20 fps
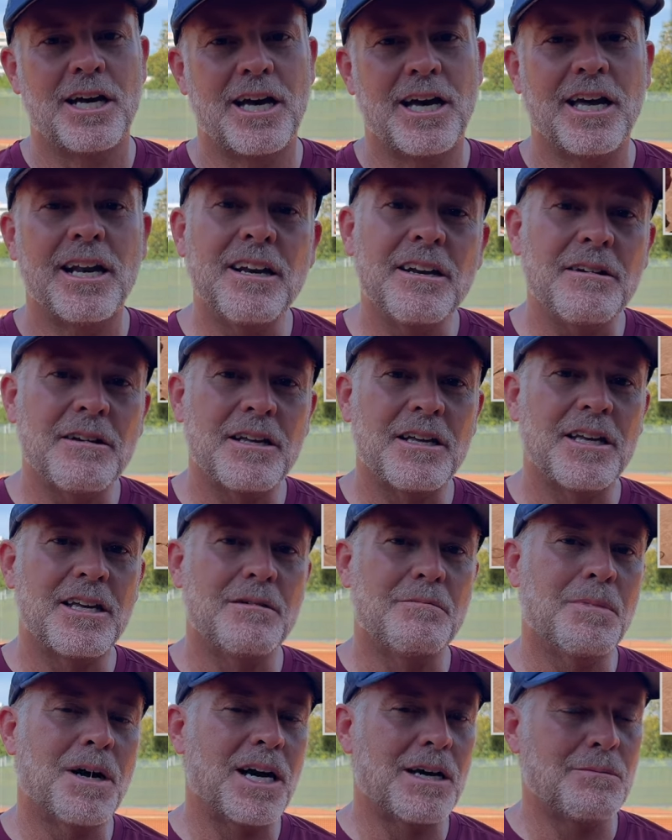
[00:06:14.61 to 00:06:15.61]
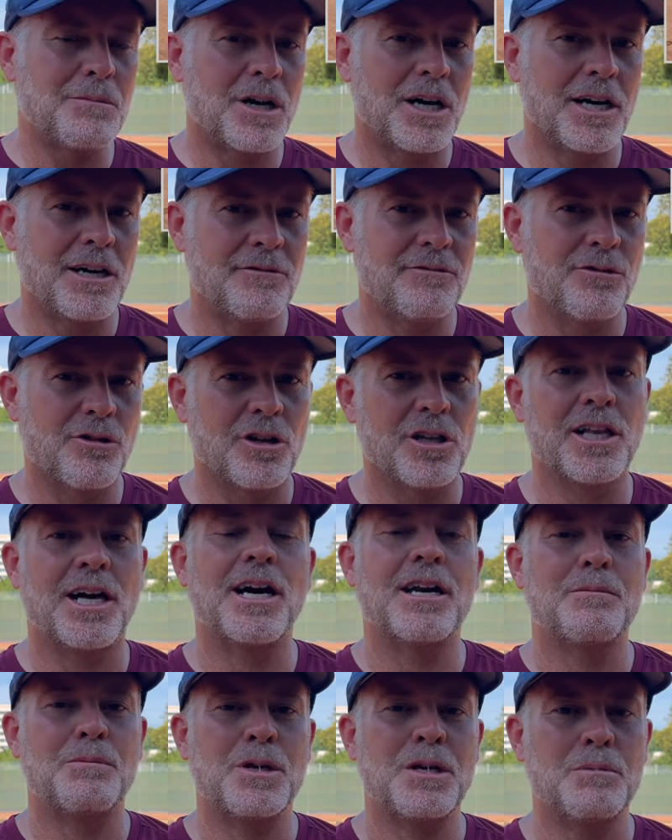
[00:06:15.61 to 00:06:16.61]
And in my mind, for a
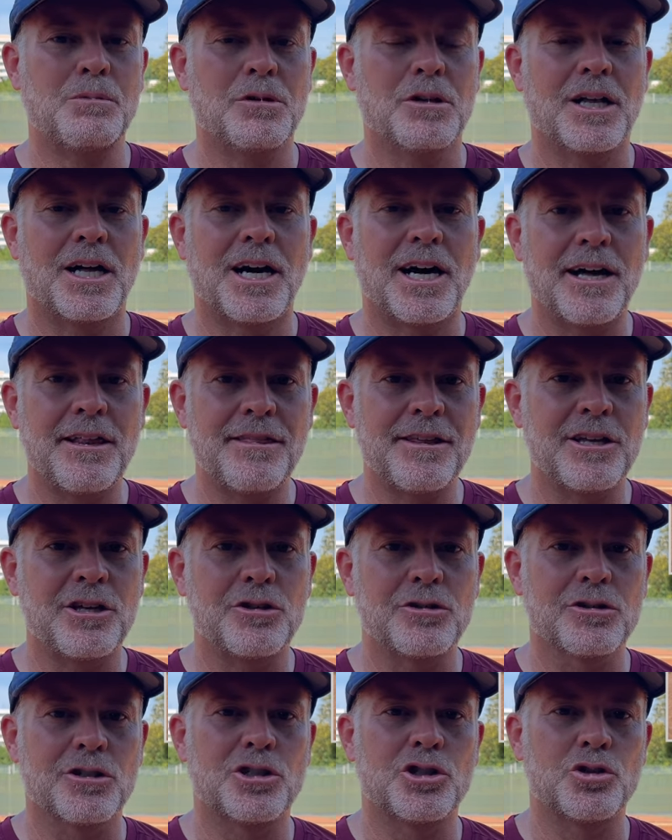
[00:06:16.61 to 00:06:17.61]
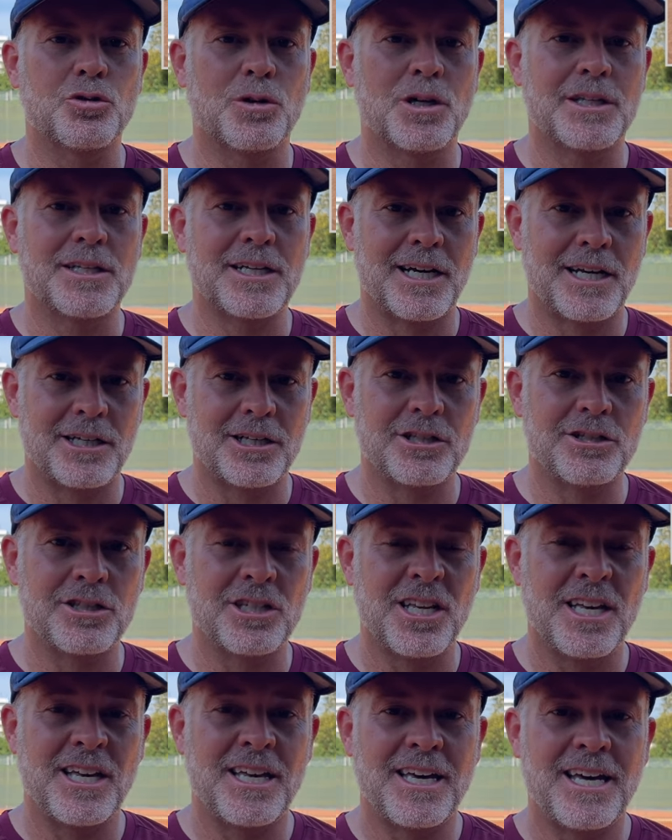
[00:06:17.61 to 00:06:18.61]
lot of people, I think you'll enjoy tennis
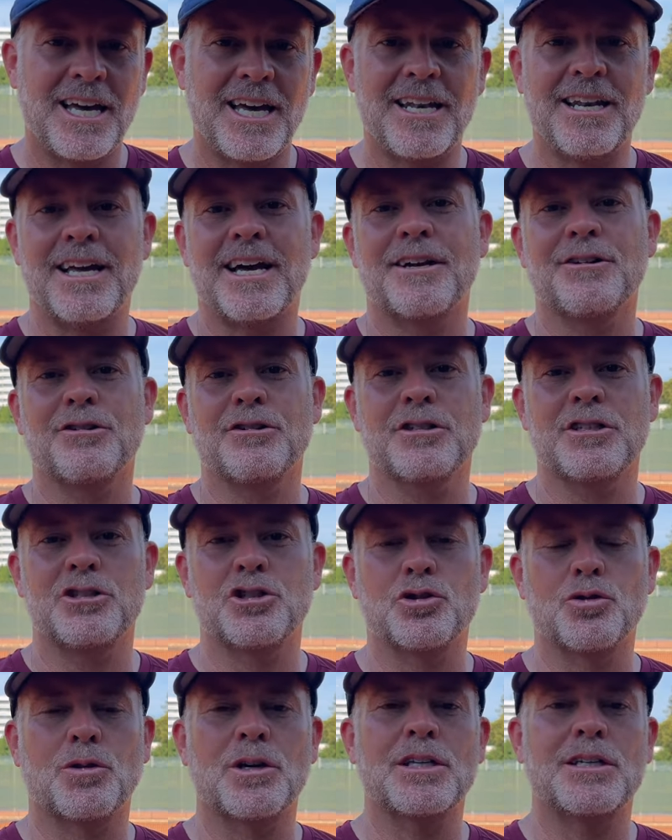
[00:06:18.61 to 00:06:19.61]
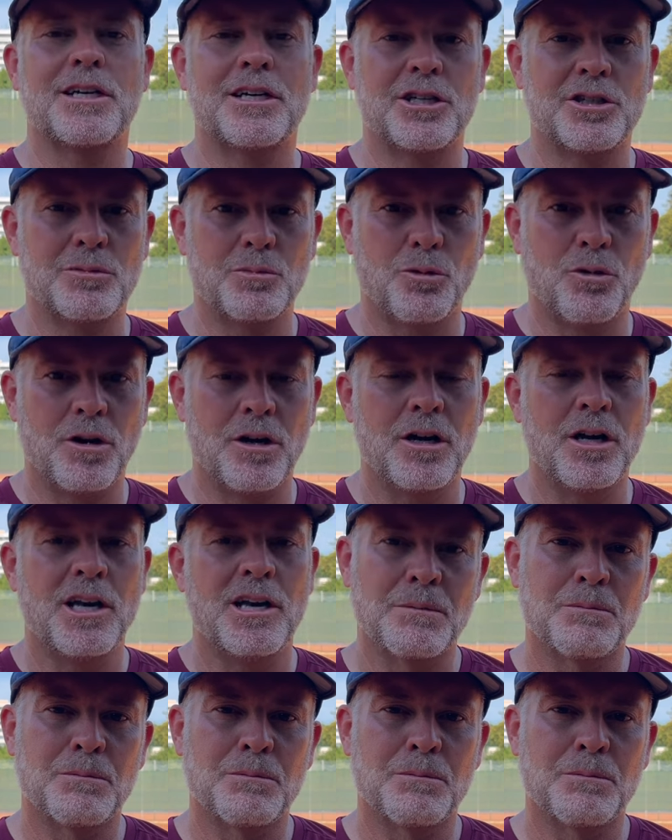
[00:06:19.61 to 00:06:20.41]
and not only enjoy tennis more,